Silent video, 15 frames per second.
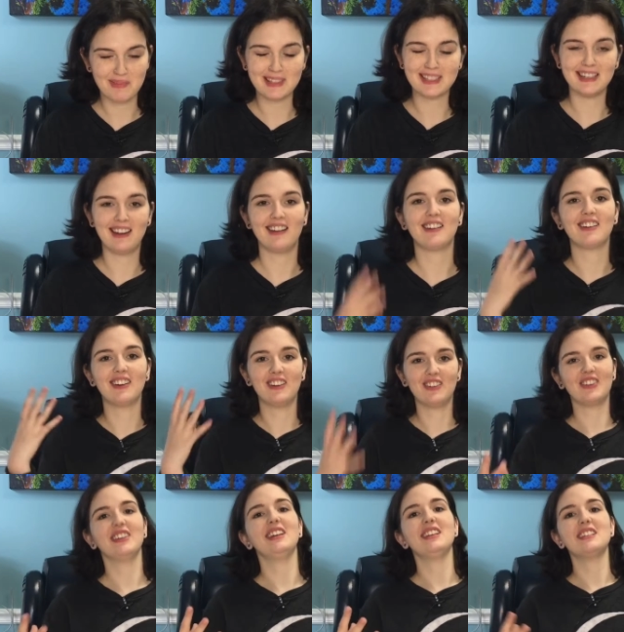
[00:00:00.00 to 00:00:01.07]
It's not all going to
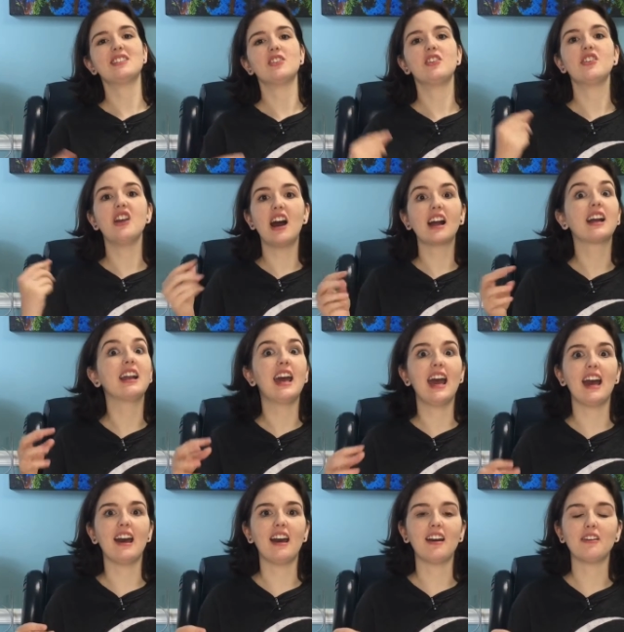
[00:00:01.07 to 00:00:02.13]
release. So you're not going to
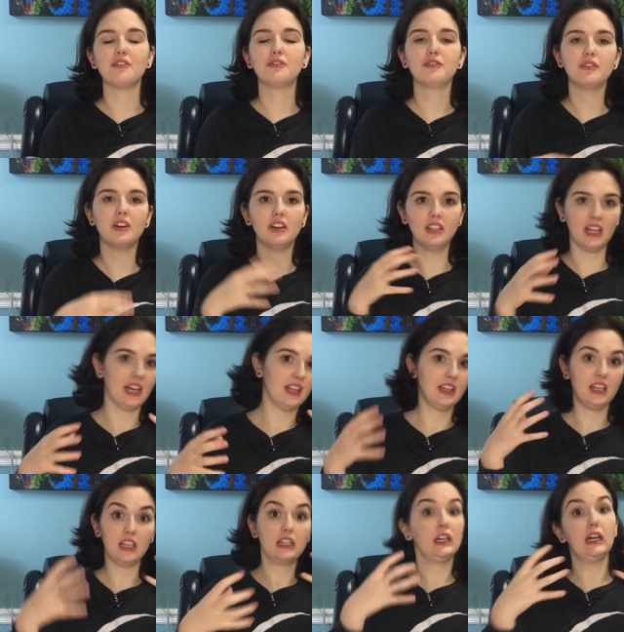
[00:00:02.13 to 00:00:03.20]
have that
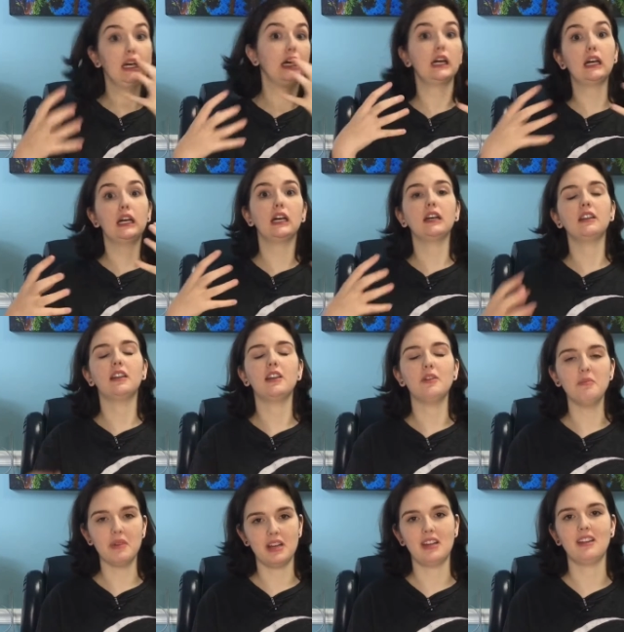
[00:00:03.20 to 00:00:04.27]
like, ah, that you
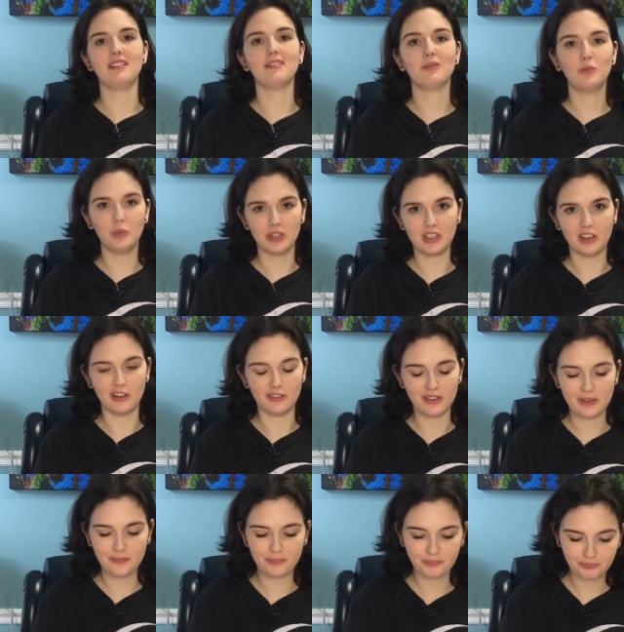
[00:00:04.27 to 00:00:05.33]
might with
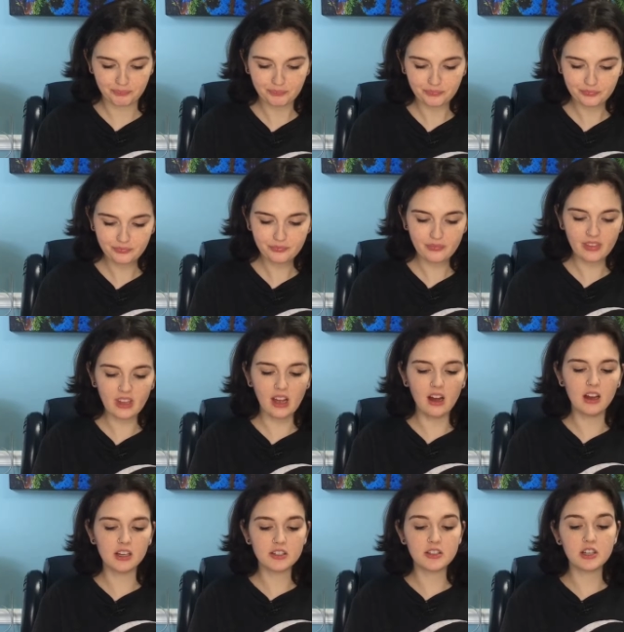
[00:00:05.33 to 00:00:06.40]
coffee.
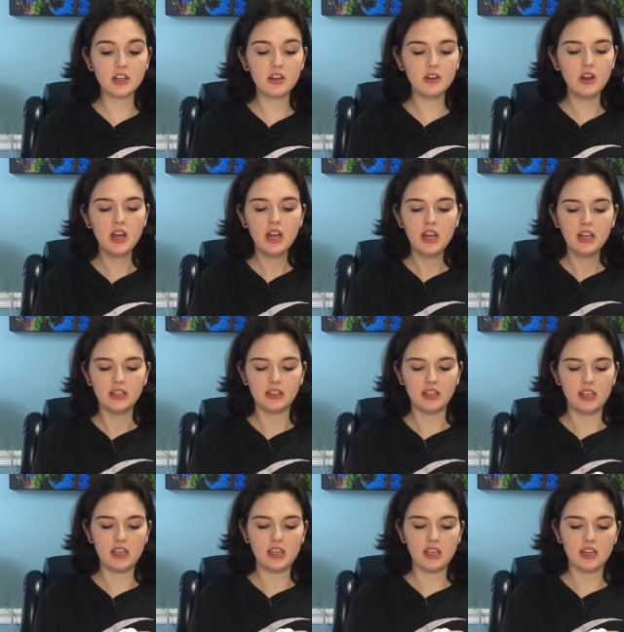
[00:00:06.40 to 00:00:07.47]
Also,
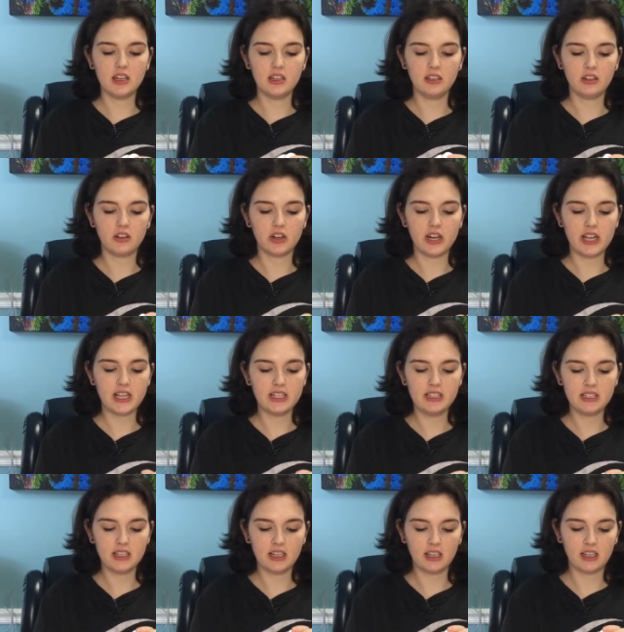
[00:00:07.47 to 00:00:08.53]
the
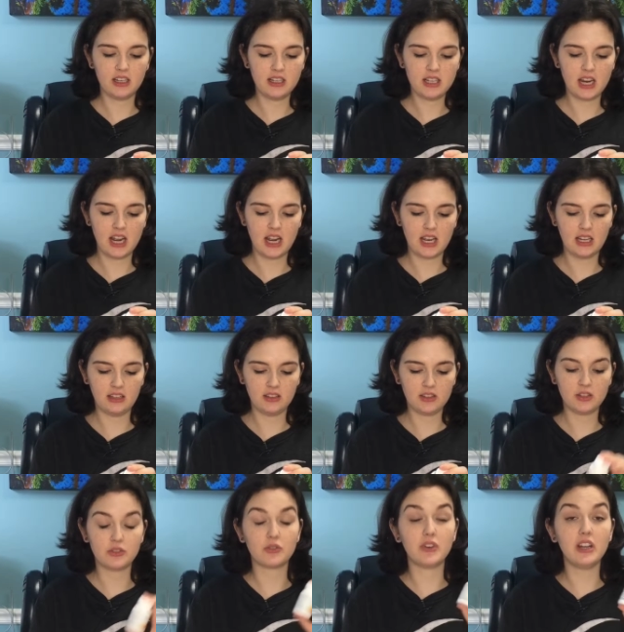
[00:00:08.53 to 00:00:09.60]
ingredients, it contains
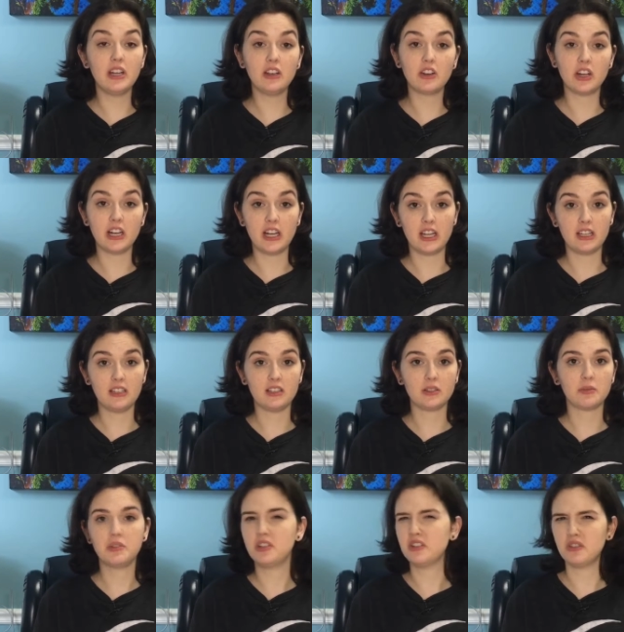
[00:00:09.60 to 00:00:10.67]
three
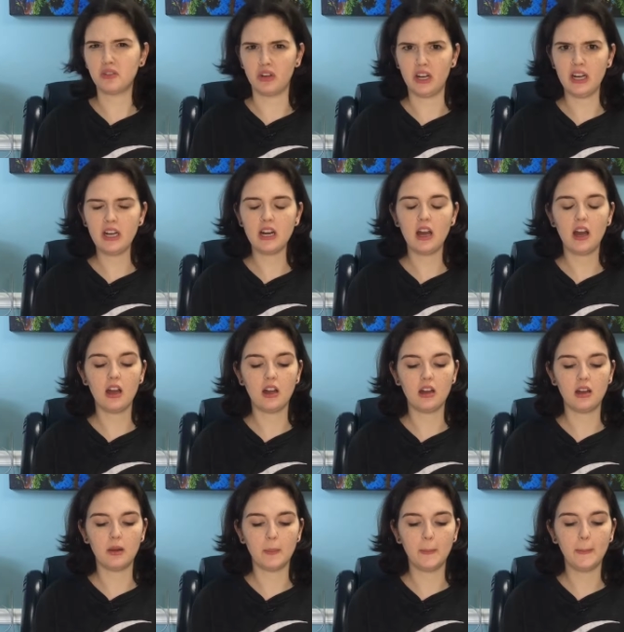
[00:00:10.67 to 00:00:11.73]
ingredients, which is great,
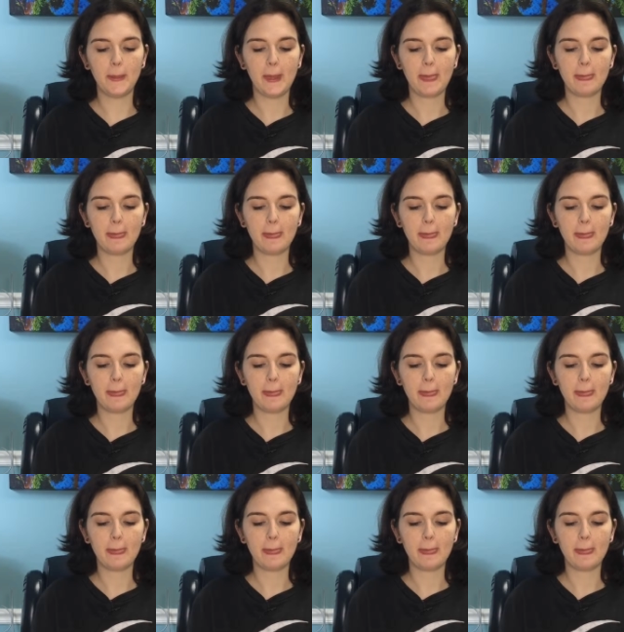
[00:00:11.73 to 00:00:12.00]
um,